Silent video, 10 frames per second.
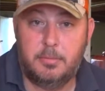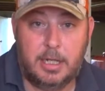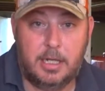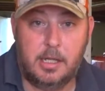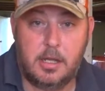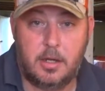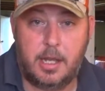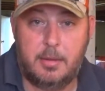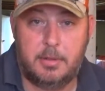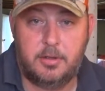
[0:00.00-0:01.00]
really exciting
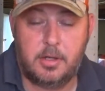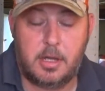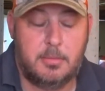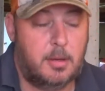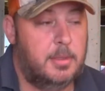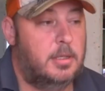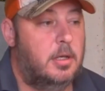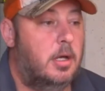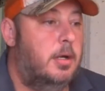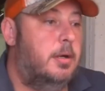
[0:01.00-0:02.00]
happening just at the moment,
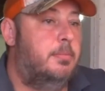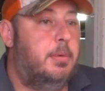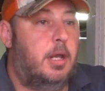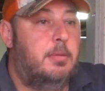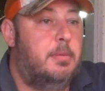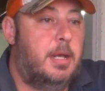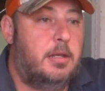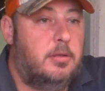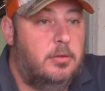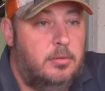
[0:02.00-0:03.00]
uh, but I am
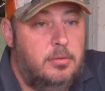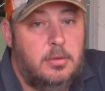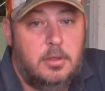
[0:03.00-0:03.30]
about to